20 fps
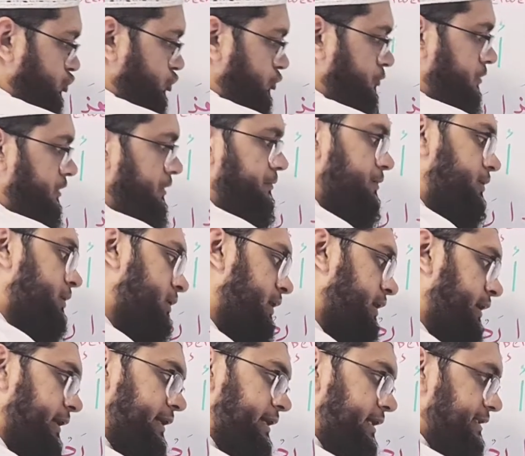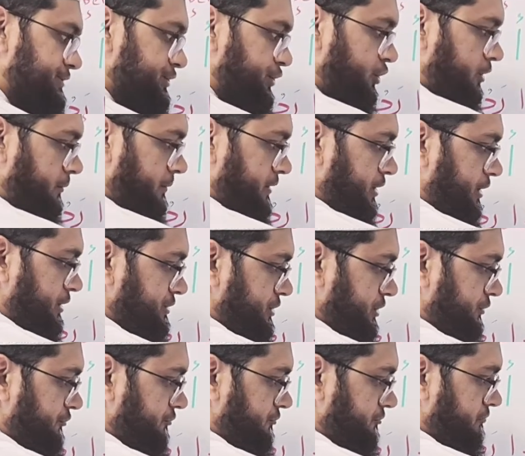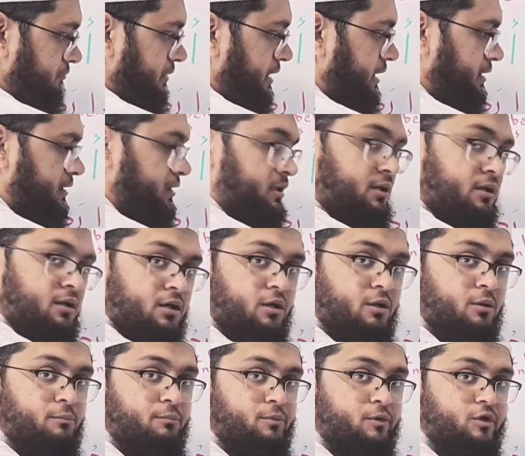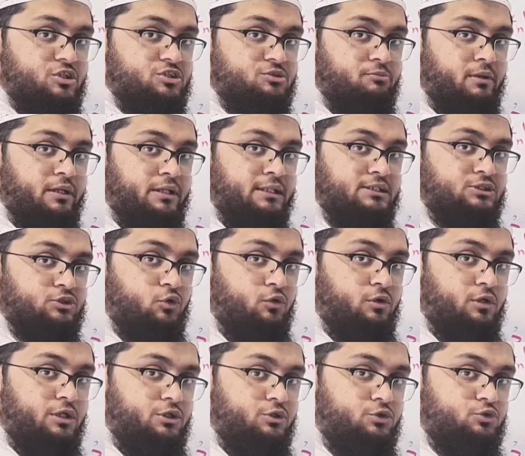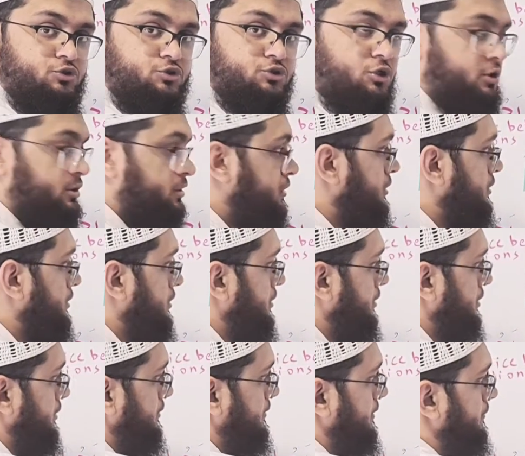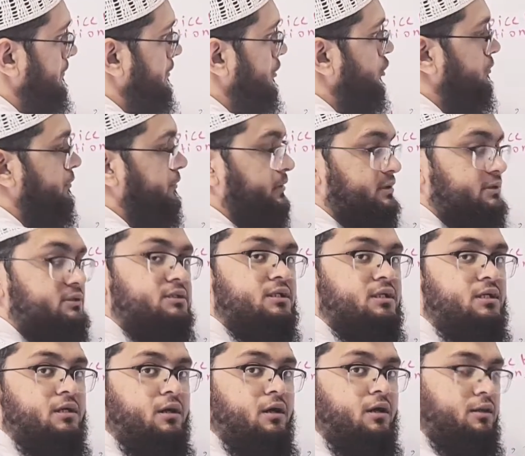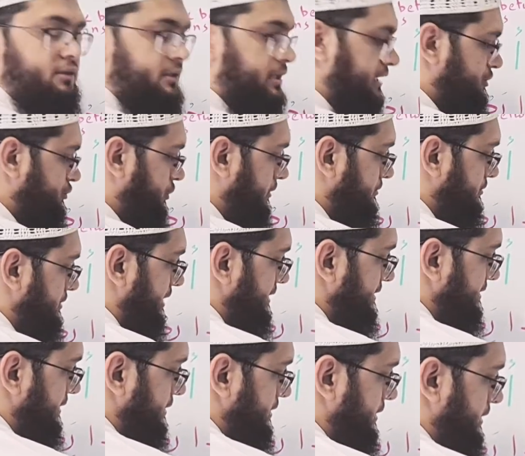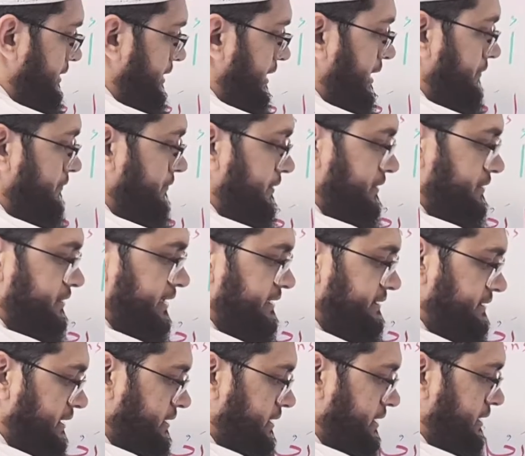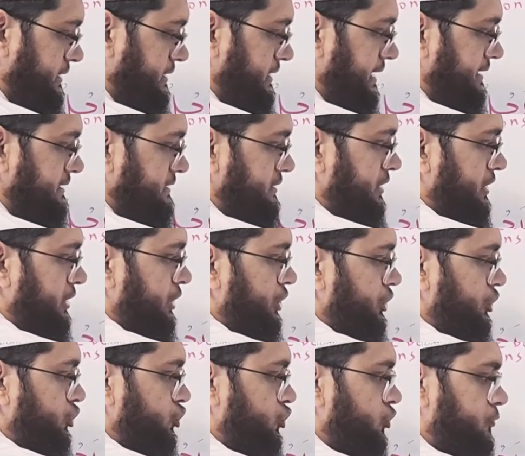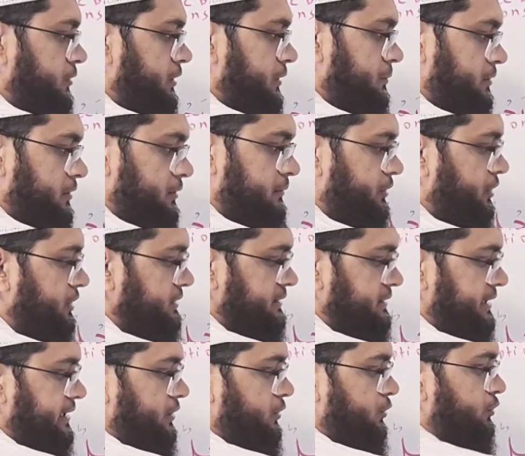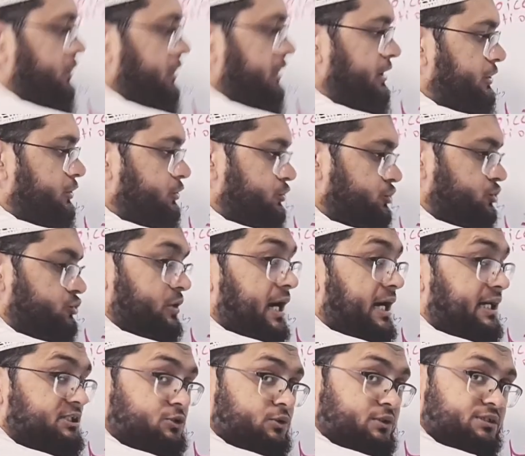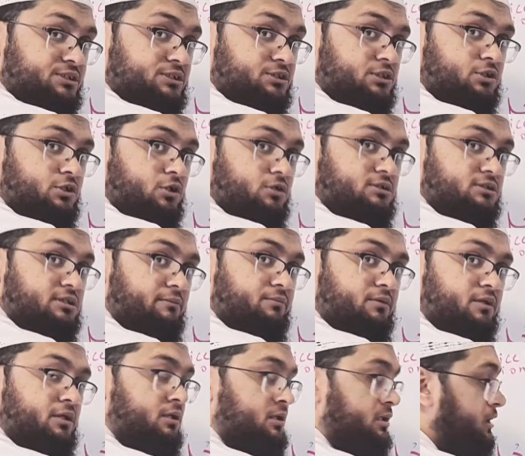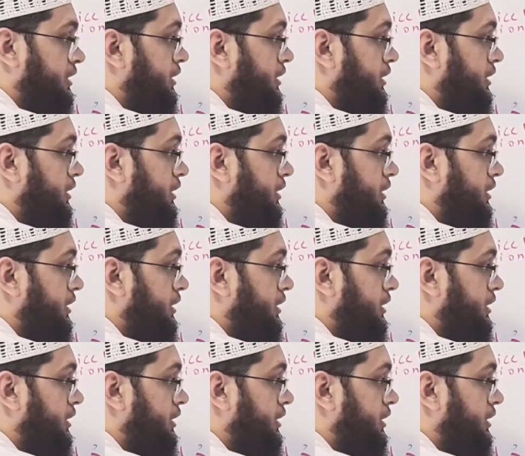two people, it's all because of man. Because man is only used on the humans. That's why I'm translating it as two people, because it can only use to ask question on something,